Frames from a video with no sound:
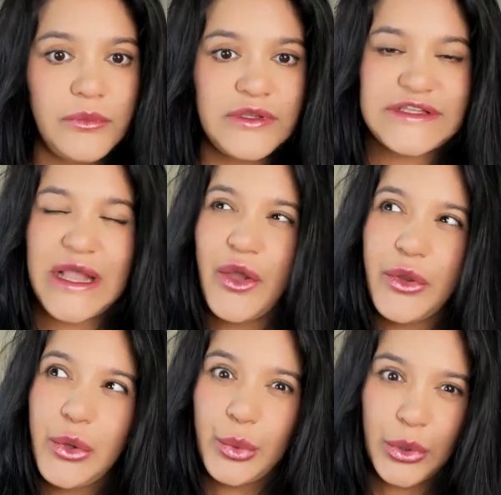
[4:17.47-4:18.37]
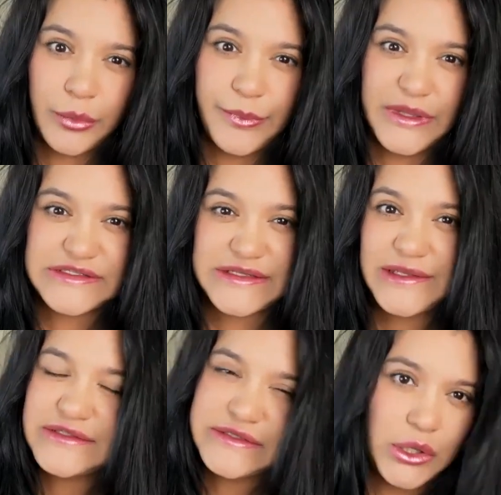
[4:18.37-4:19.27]
Is that how you run
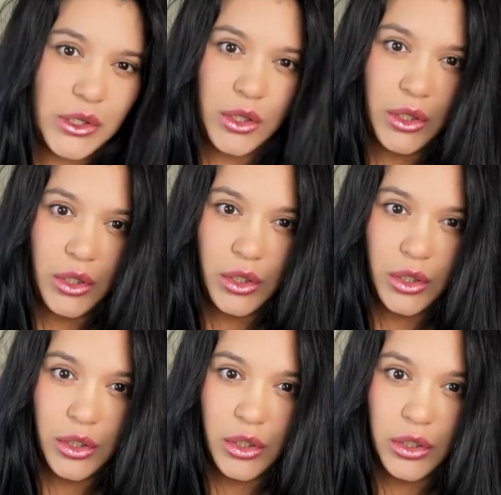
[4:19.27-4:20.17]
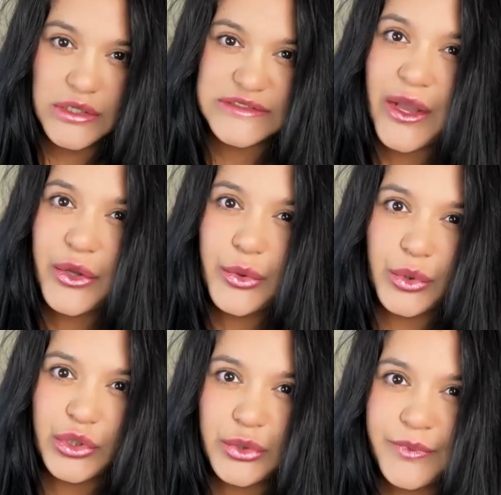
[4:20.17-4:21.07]
business? Is that how you
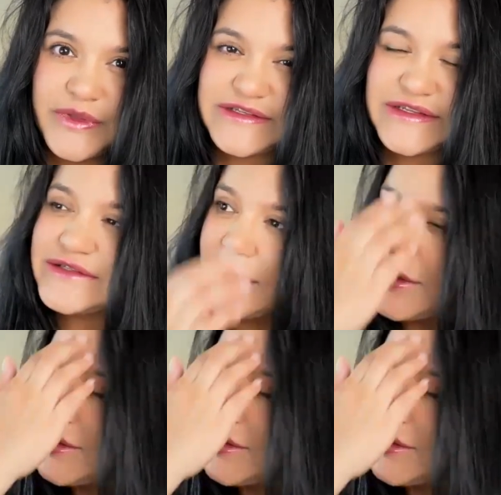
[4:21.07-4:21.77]
run your business?